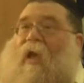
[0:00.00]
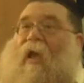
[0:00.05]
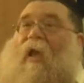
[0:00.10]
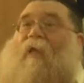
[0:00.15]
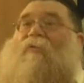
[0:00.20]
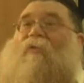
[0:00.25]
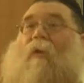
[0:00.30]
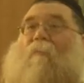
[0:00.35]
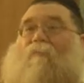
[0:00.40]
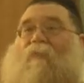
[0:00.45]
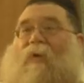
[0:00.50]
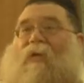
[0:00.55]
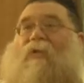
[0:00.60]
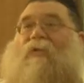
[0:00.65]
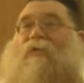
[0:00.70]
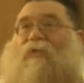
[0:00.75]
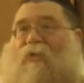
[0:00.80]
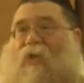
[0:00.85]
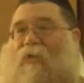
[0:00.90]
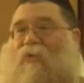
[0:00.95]
And they bring
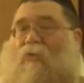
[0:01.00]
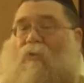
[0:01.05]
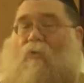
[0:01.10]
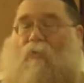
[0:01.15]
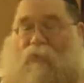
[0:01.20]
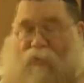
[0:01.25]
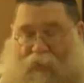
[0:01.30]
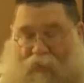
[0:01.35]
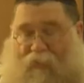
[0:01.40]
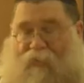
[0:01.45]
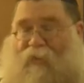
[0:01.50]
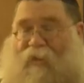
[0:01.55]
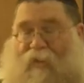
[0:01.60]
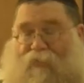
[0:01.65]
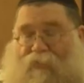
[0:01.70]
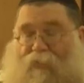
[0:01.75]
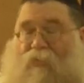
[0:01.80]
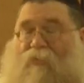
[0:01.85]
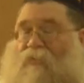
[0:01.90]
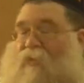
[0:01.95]
such, or
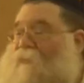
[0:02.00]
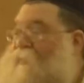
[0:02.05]
those